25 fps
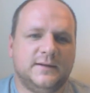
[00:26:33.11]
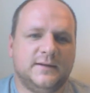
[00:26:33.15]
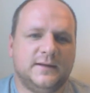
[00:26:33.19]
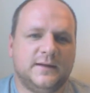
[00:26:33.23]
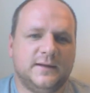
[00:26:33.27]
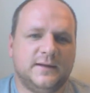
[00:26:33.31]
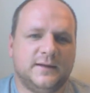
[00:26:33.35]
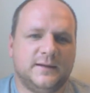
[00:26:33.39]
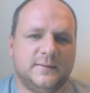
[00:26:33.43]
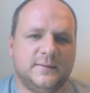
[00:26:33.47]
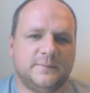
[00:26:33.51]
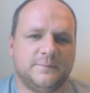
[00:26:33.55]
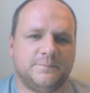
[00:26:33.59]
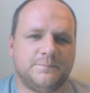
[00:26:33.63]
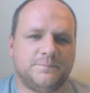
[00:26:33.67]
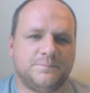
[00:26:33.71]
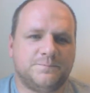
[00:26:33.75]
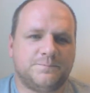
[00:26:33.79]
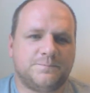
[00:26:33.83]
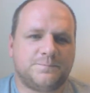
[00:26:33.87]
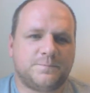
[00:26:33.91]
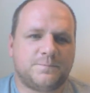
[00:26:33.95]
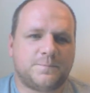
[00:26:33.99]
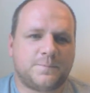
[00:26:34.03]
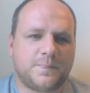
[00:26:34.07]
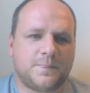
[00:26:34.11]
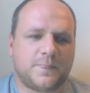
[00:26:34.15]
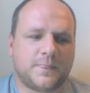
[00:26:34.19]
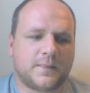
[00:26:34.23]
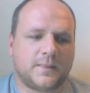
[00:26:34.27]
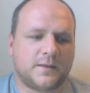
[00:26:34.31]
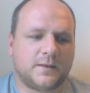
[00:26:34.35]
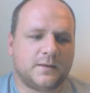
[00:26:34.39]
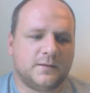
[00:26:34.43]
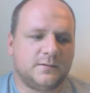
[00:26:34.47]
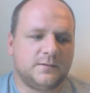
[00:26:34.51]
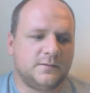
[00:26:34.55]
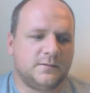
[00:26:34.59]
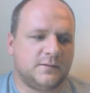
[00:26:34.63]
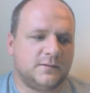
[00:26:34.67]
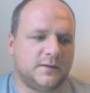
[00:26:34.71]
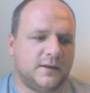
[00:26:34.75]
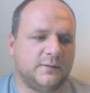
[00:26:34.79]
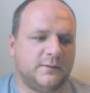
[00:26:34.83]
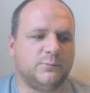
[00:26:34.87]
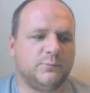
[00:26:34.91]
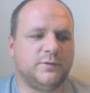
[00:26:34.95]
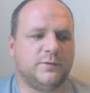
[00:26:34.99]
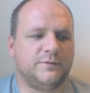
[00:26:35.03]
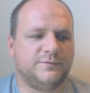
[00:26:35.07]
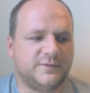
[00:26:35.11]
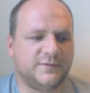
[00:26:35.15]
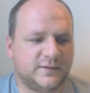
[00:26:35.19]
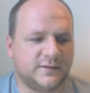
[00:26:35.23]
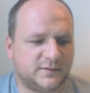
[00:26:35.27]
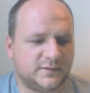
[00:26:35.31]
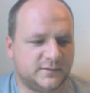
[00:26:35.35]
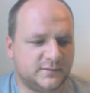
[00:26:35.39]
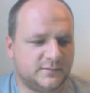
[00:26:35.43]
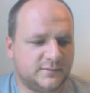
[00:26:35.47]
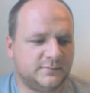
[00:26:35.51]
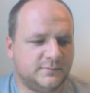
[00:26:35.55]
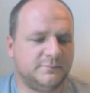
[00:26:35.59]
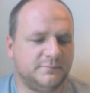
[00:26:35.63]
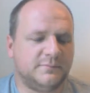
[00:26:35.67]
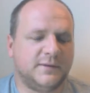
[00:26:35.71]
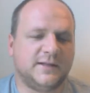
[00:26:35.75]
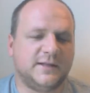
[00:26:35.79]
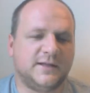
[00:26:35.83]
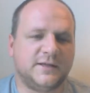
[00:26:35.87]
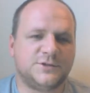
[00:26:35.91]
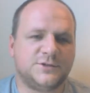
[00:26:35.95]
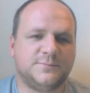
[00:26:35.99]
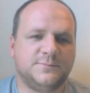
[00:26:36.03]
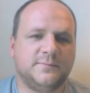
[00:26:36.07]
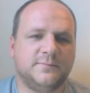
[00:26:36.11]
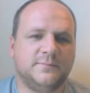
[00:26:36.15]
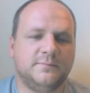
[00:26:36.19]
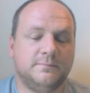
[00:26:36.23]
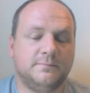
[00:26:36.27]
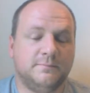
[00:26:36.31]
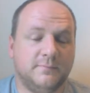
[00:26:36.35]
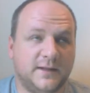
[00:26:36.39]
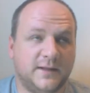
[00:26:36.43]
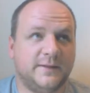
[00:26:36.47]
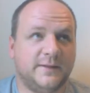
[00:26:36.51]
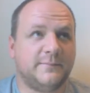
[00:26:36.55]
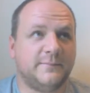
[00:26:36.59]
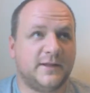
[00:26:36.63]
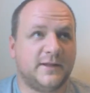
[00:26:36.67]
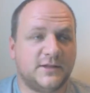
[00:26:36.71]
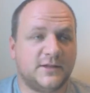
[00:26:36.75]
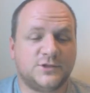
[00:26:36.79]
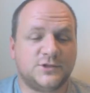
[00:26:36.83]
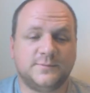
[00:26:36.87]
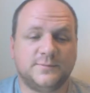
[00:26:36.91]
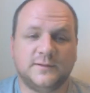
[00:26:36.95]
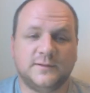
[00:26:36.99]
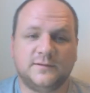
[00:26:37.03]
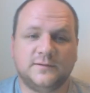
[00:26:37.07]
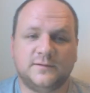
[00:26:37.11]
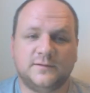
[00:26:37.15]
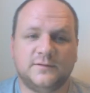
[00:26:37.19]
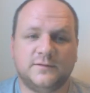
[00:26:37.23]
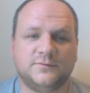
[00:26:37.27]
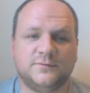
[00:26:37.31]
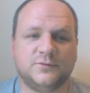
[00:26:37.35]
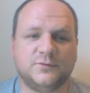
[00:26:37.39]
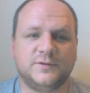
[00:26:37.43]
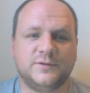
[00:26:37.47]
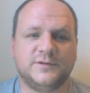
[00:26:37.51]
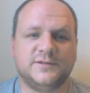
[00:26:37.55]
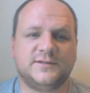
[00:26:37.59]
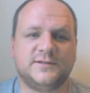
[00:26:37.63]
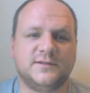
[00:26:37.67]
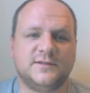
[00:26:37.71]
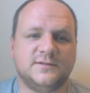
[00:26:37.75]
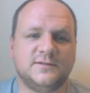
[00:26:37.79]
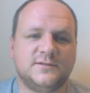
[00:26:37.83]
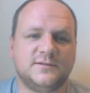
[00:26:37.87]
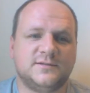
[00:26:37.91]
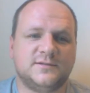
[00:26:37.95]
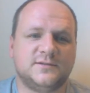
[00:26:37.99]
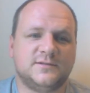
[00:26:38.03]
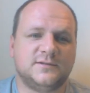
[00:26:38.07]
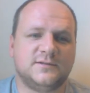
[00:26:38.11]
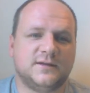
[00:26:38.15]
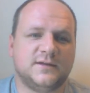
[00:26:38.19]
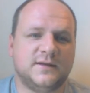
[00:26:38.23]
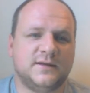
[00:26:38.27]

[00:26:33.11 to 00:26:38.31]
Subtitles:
And with the money management, for instance,